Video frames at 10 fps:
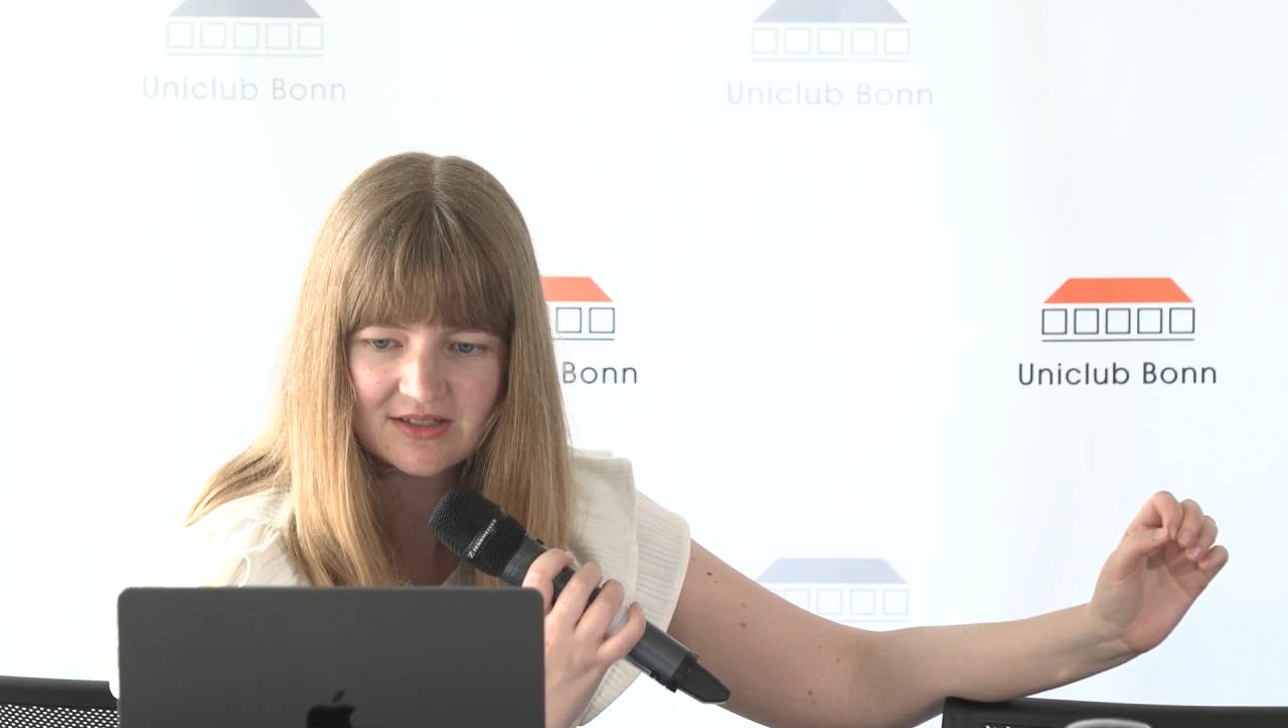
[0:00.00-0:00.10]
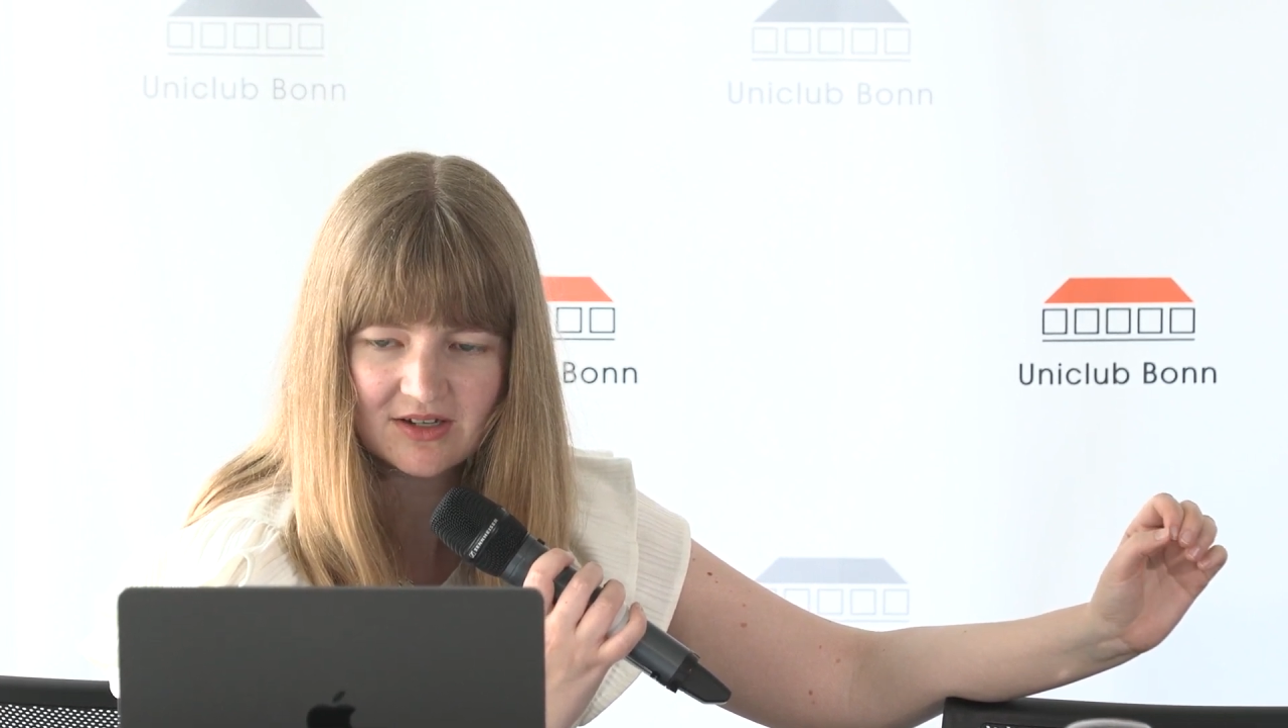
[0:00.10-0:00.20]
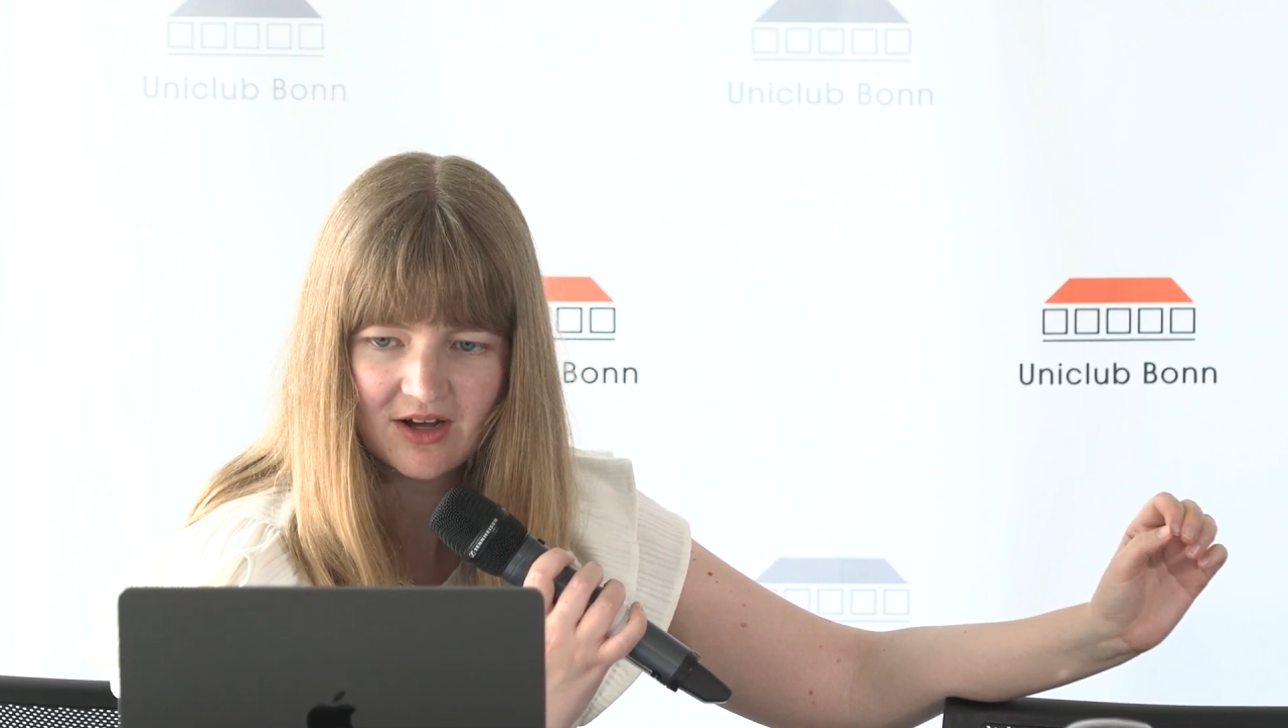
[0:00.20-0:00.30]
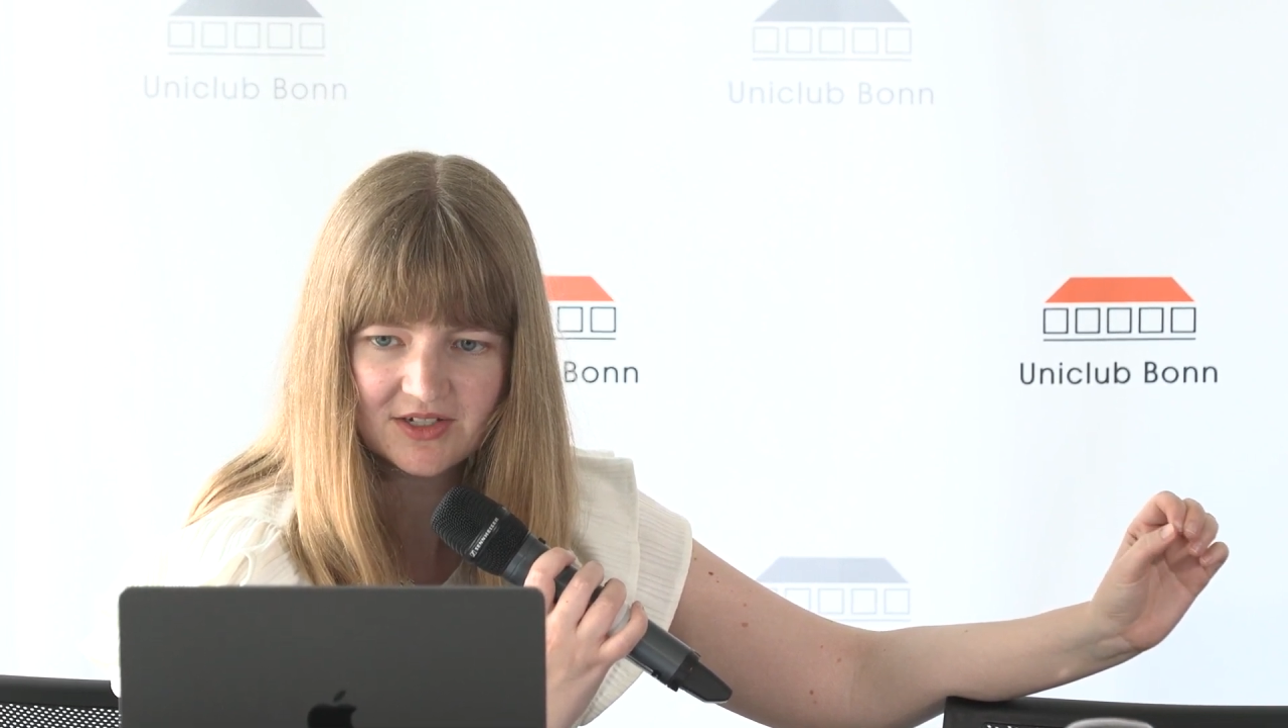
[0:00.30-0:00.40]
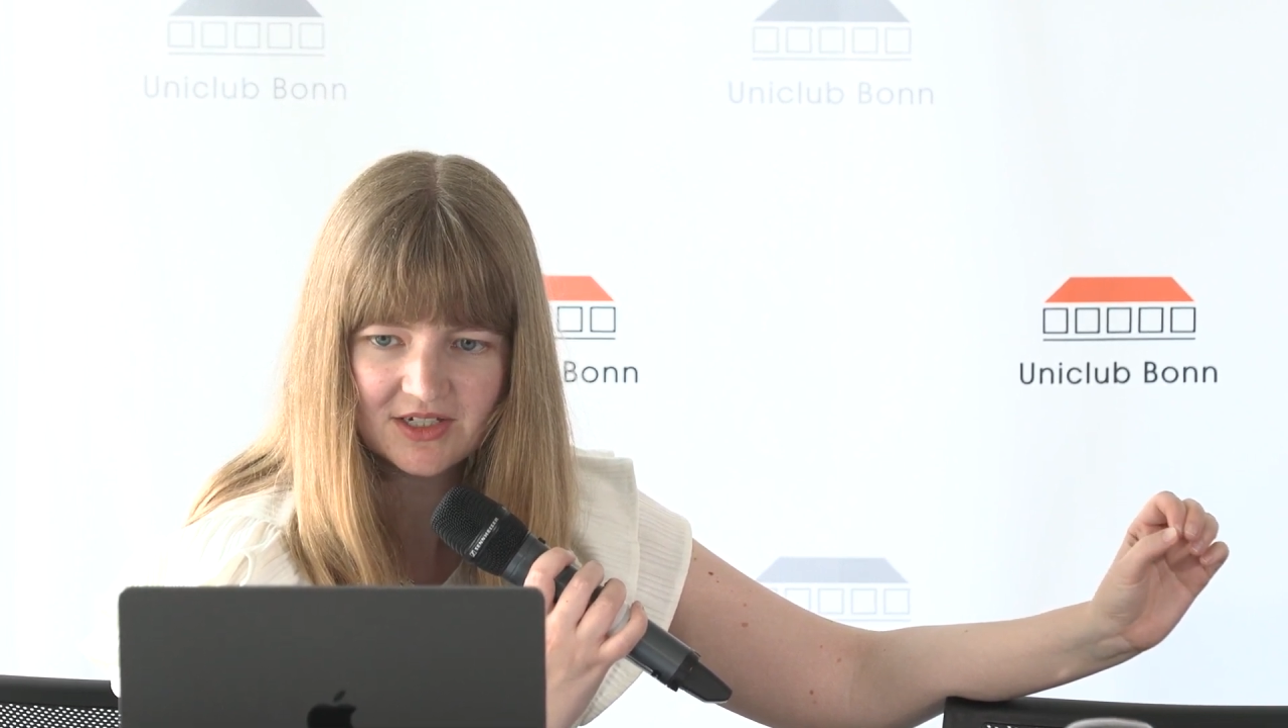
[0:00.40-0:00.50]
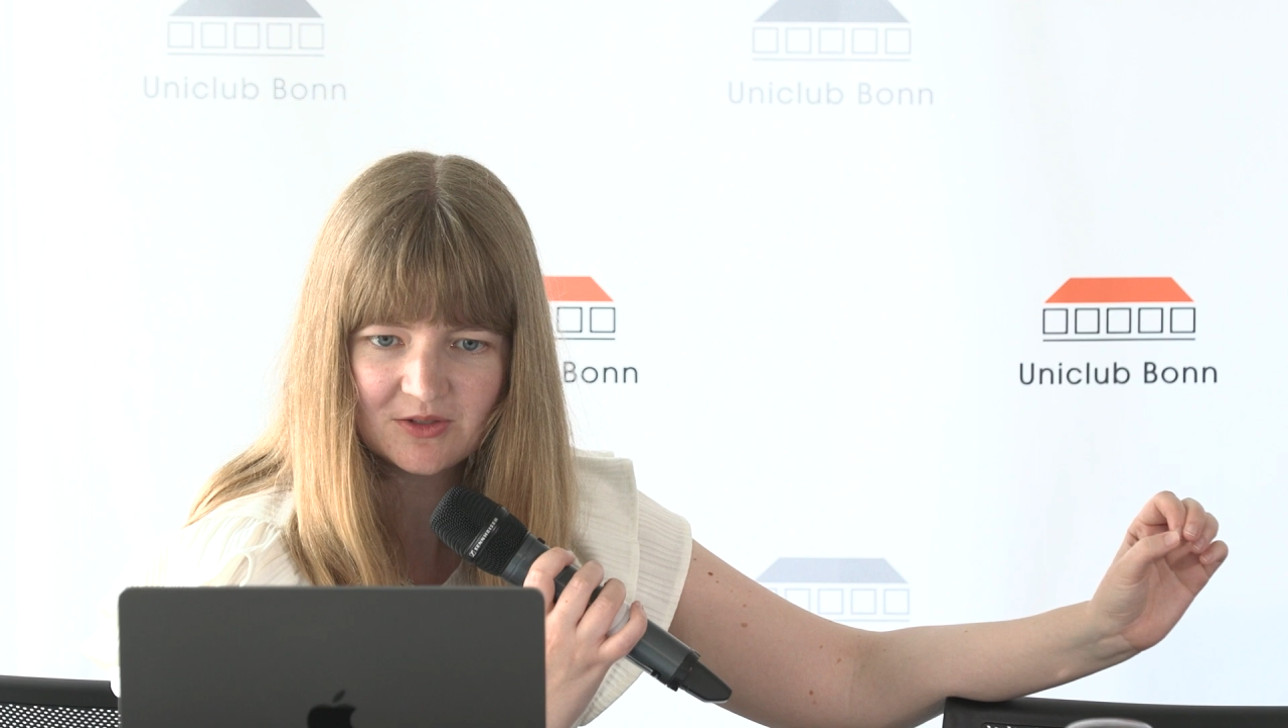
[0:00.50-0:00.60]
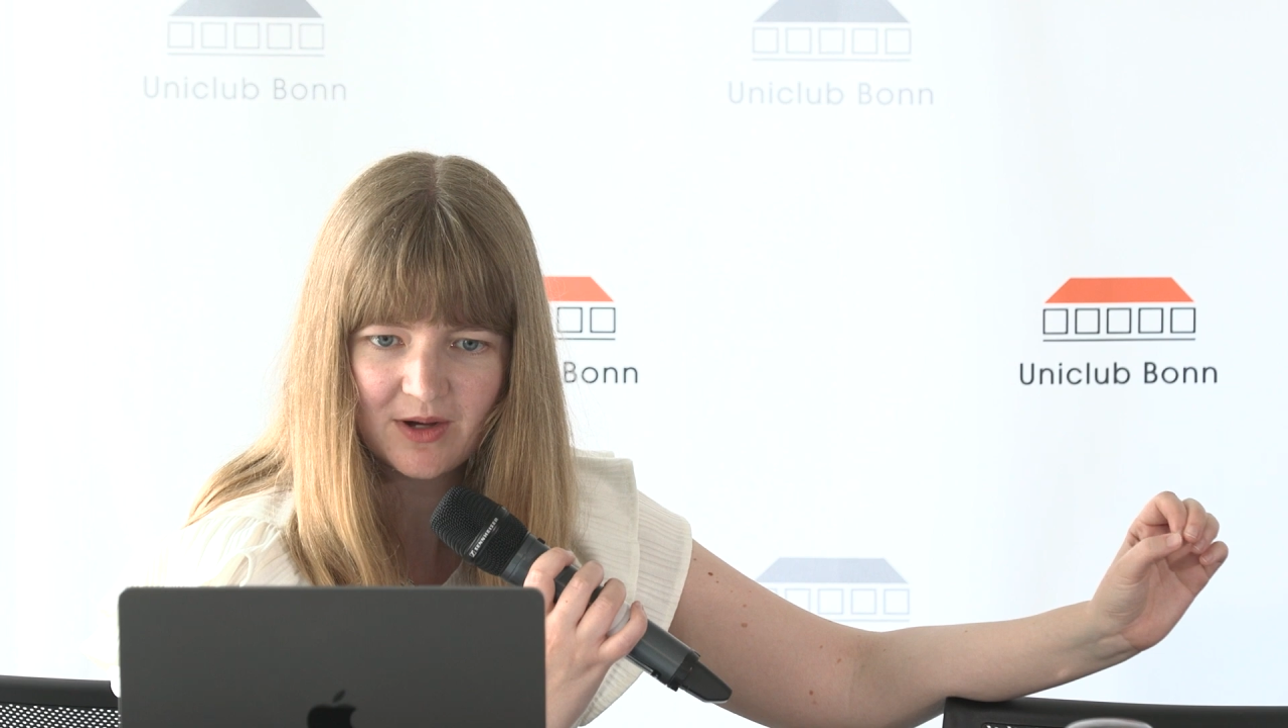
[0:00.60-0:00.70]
started,